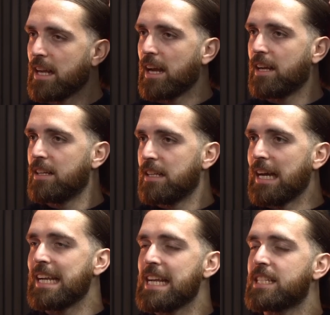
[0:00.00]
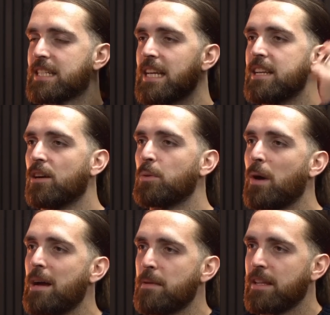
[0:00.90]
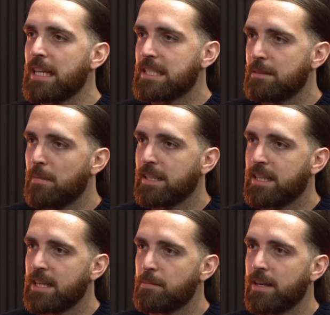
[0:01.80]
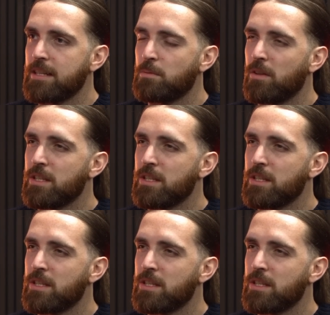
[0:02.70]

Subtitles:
Yeah, and it is skinny old white men. That's the mad thing about it as well.